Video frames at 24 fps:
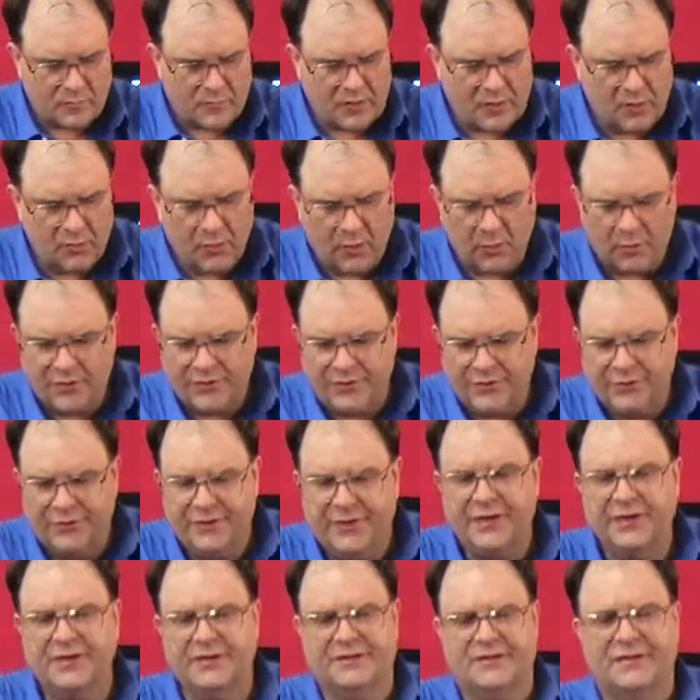And what we're doing
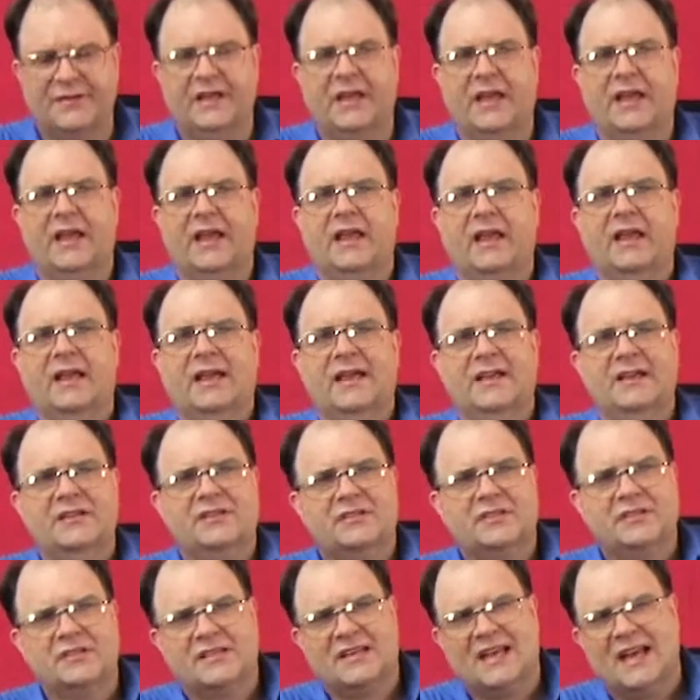here today
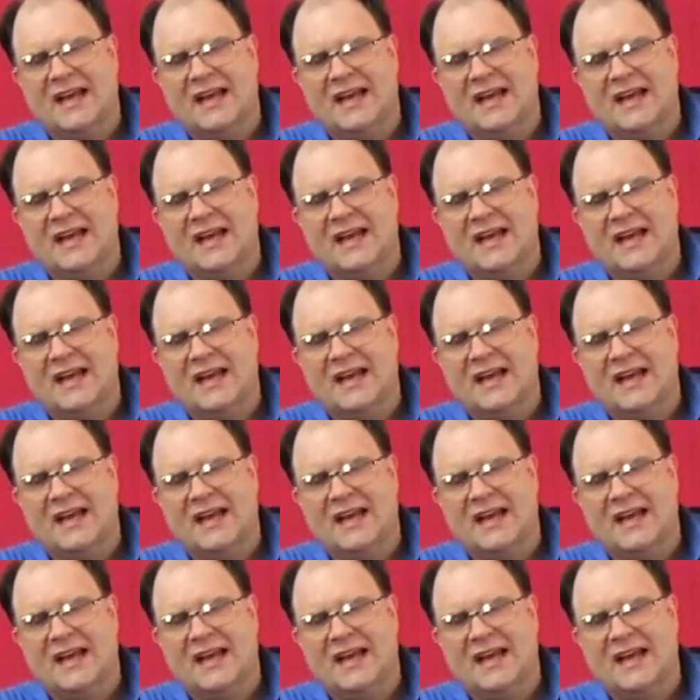is just